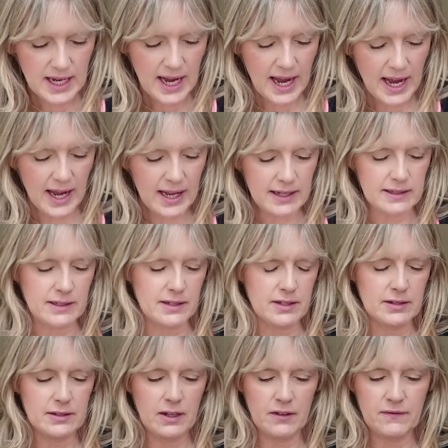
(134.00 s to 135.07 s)
And
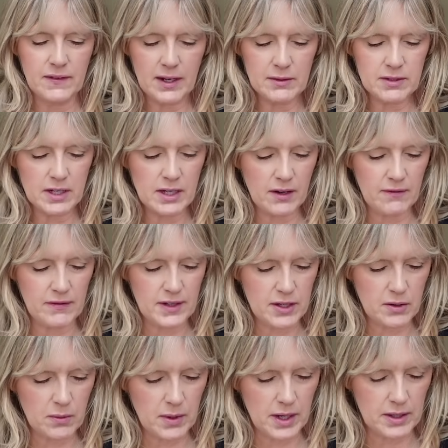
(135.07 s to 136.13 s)
I found a lovely
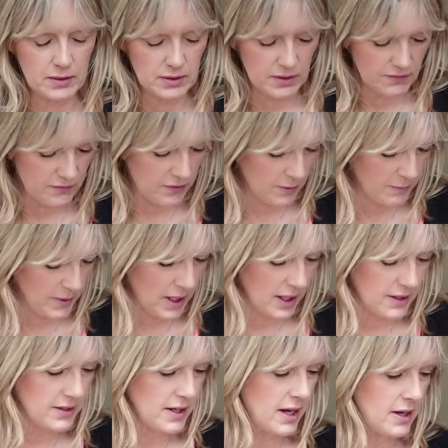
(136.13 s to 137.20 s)
quote from
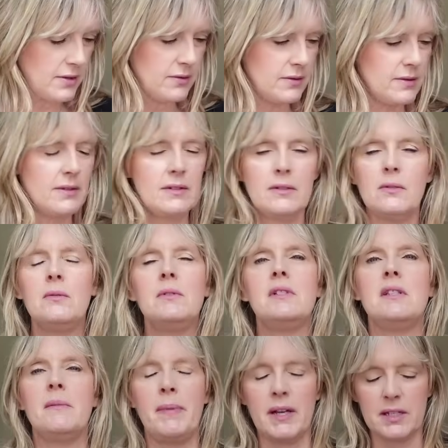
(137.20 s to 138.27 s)
Unknown. Always
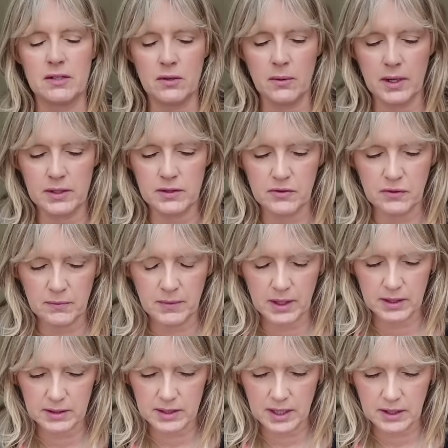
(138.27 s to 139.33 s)
the best quotes from
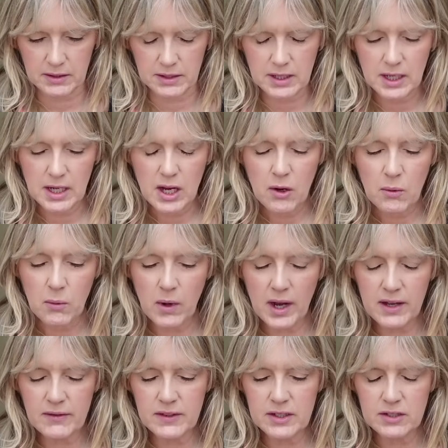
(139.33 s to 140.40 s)
Unknown.
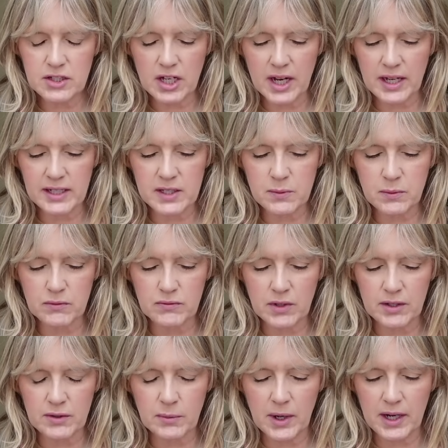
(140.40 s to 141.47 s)
Whatever you chase will
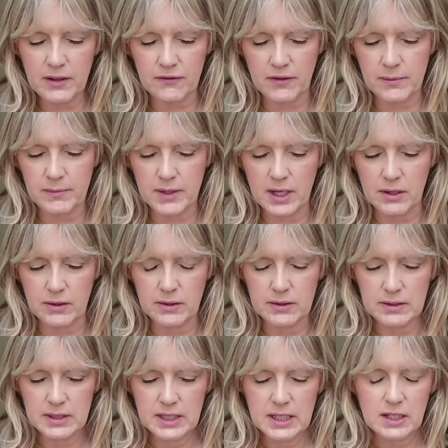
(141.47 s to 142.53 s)
run away from you.
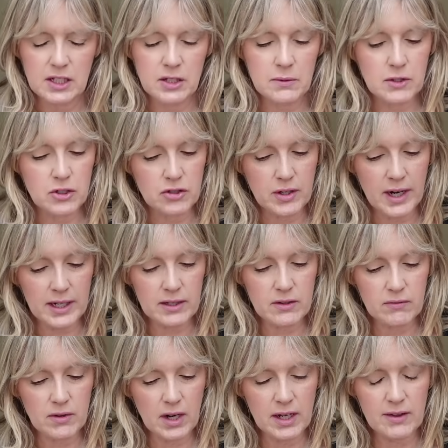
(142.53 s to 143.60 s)
You attract the
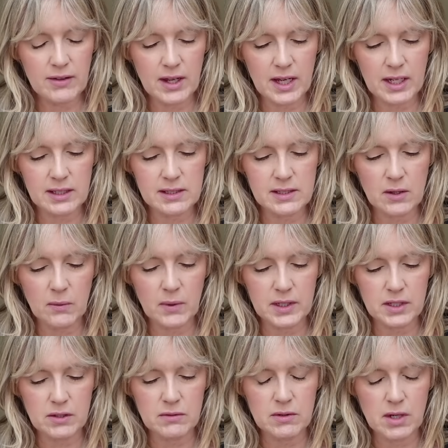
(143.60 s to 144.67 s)
right things when
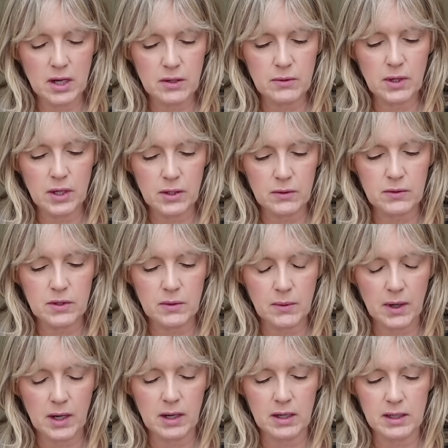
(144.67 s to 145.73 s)
you know who you
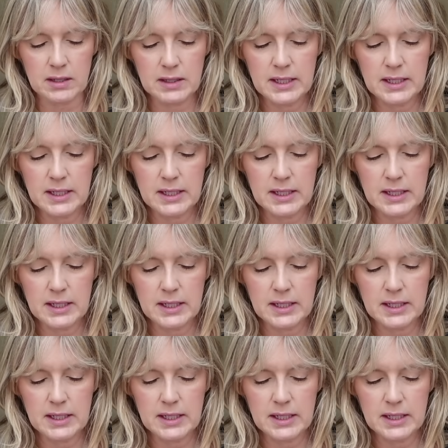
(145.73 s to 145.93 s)
are.